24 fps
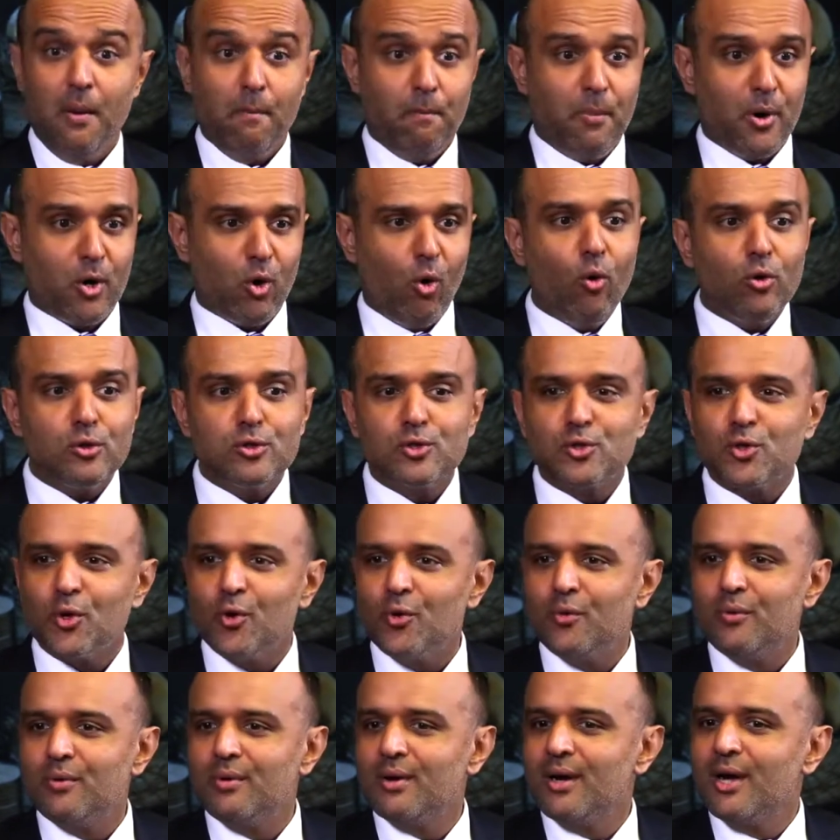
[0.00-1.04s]
but
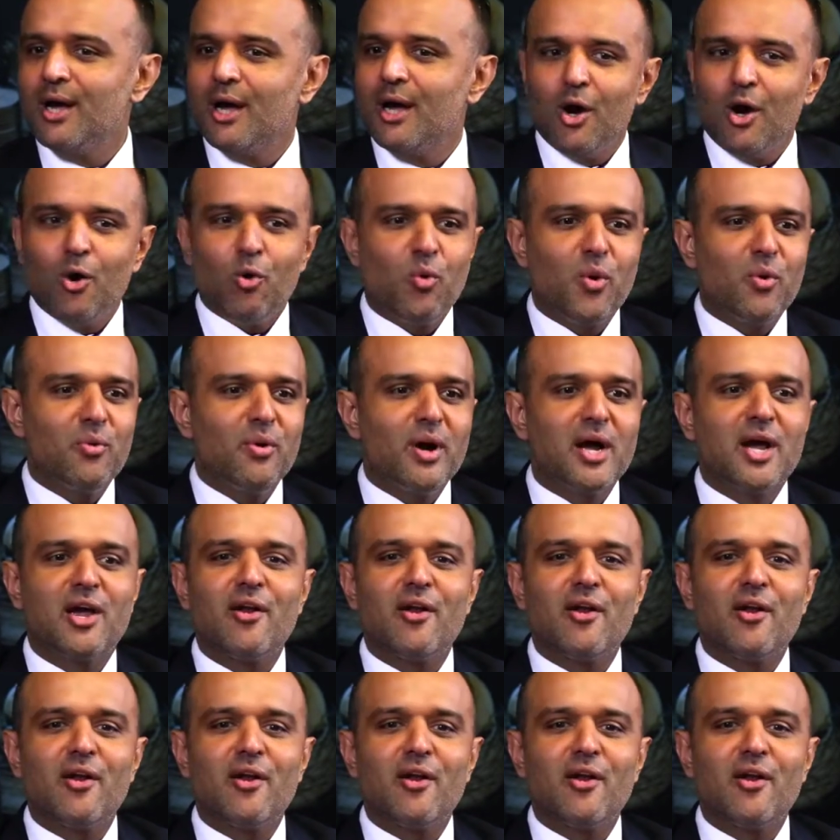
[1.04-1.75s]
also we were